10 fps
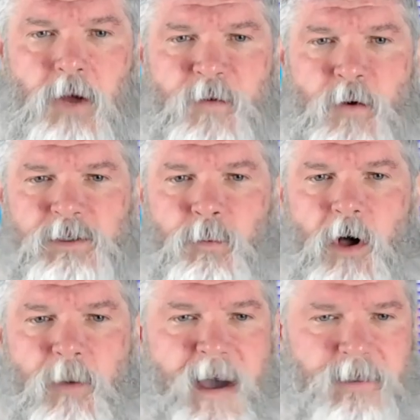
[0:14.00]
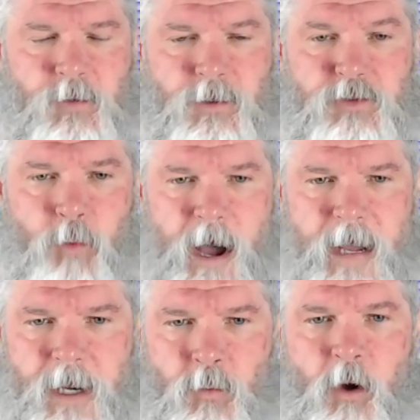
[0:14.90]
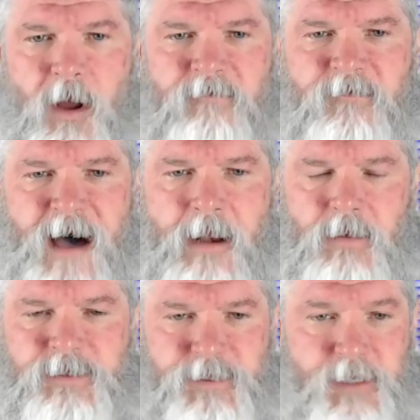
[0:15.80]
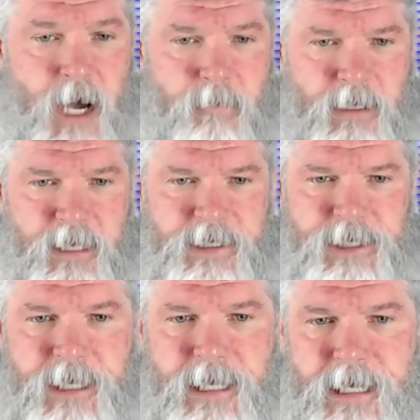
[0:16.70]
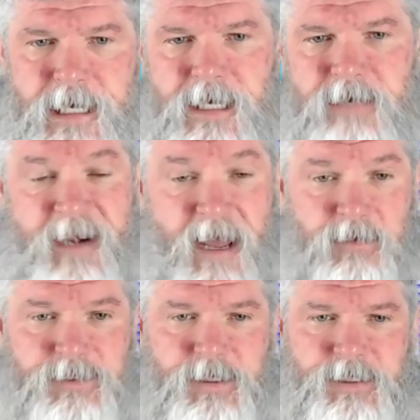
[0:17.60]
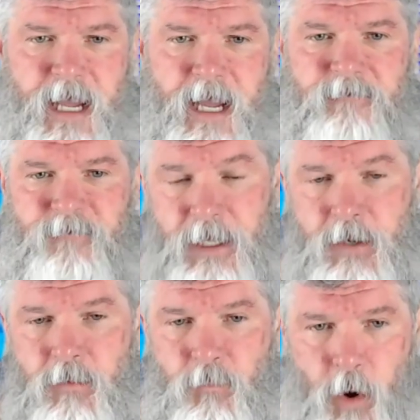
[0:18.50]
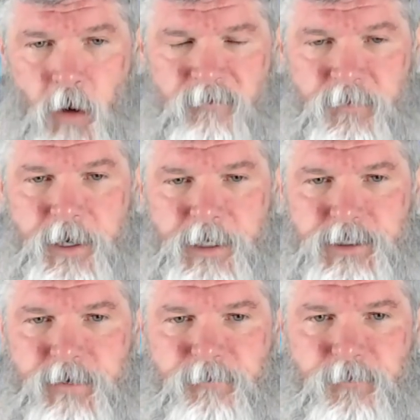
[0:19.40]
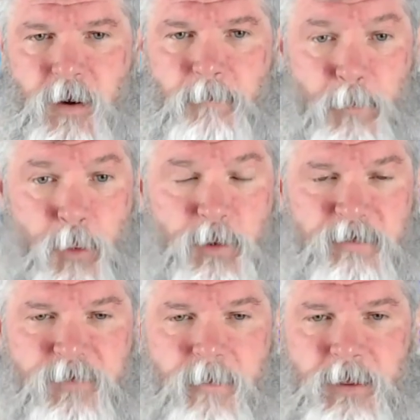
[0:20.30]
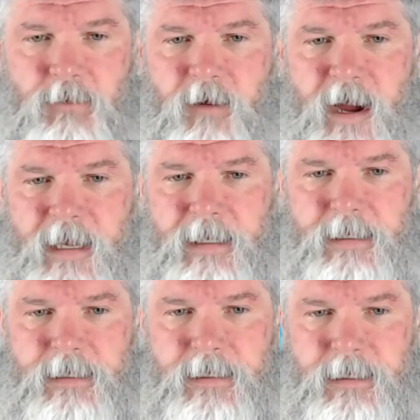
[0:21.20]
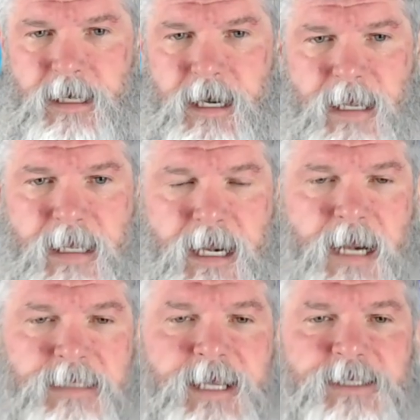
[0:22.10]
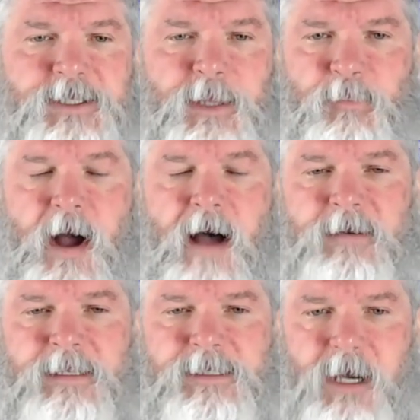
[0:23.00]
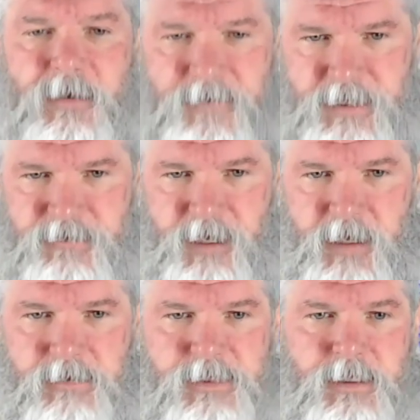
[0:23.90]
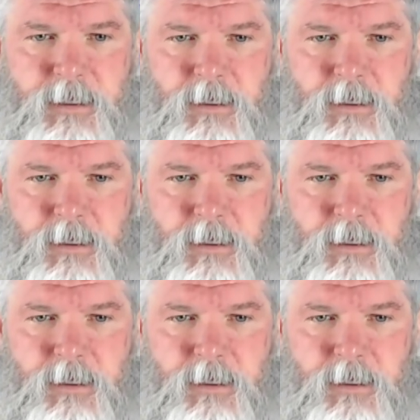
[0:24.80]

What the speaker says: Hello, folks, and welcome back to Chris Wyatt. What follows is a compilation of analysis and video raw footage from purportedly from the Ukraine. I cannot attest to the provenance of these videos